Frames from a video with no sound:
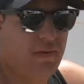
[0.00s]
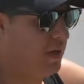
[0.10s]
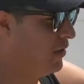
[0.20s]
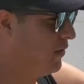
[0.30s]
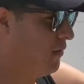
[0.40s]

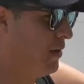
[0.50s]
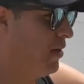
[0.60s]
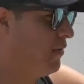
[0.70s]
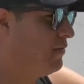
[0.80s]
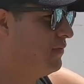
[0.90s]
takes you
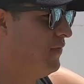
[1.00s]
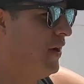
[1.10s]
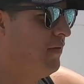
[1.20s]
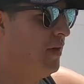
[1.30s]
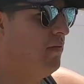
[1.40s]
about
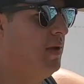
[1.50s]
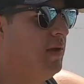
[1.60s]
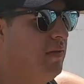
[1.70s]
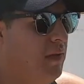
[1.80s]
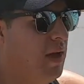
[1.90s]
5-10
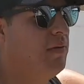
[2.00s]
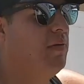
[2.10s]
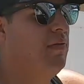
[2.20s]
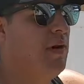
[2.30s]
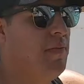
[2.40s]
minutes tops to
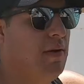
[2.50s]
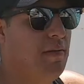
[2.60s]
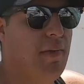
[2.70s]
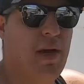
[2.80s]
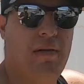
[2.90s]
swap out the
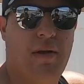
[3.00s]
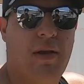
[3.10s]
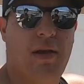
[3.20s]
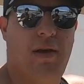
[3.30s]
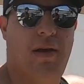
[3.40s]
battery.
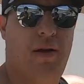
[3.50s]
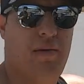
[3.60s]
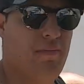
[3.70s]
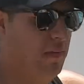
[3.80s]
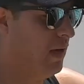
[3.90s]

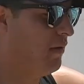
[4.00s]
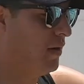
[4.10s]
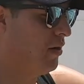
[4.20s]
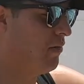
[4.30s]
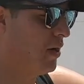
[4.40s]
Definitely
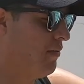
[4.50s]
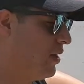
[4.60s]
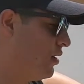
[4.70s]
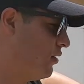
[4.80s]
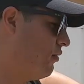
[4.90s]
don't
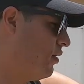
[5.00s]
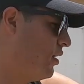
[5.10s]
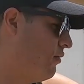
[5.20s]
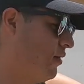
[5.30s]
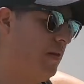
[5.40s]
recommend doing it
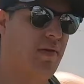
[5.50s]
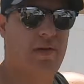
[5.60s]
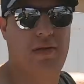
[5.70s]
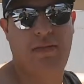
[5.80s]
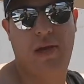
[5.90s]
when it's
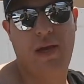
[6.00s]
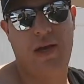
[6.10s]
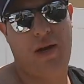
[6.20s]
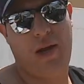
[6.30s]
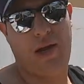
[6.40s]
extremely
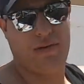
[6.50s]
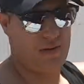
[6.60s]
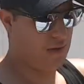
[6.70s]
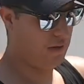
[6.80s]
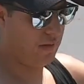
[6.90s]
hot. I had no
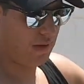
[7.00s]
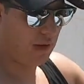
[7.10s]
choice.